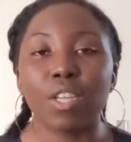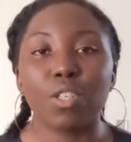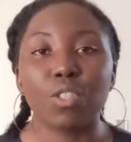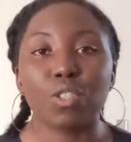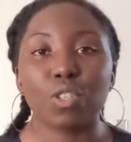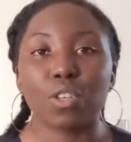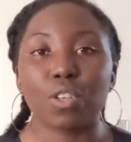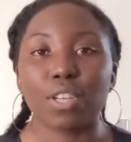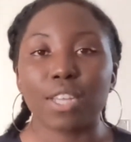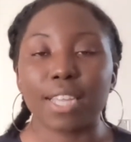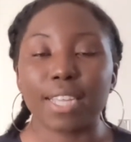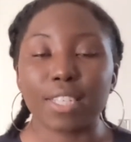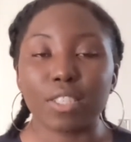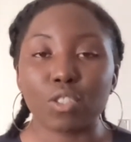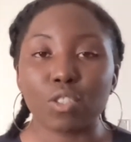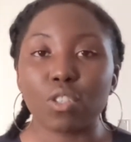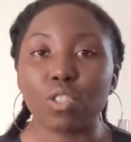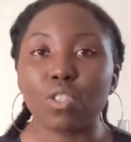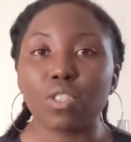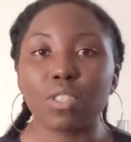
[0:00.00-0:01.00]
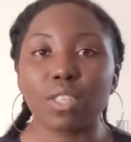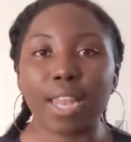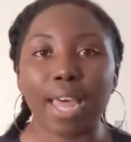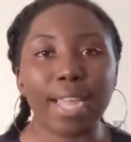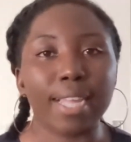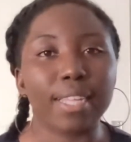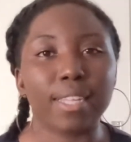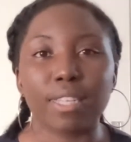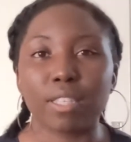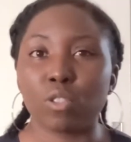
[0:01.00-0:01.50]
So it's just
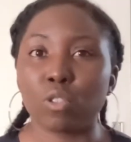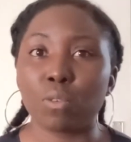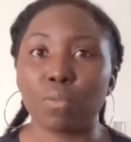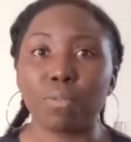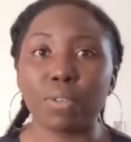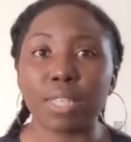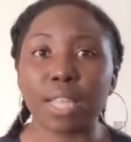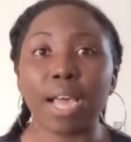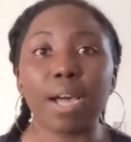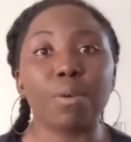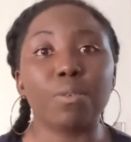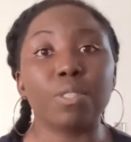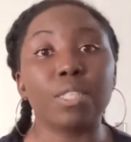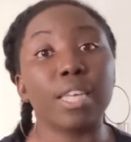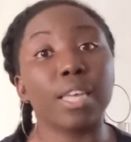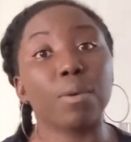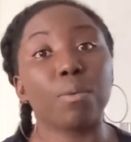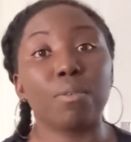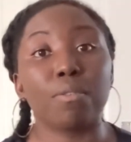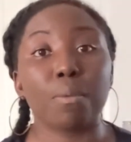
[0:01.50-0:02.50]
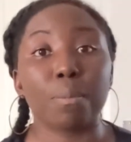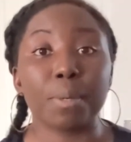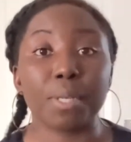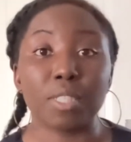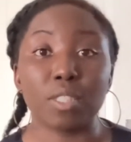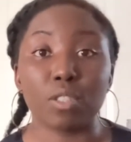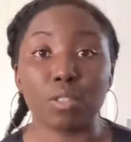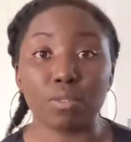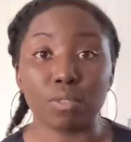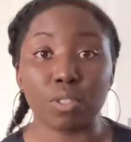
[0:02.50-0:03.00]
like something that I'll take with a pinch of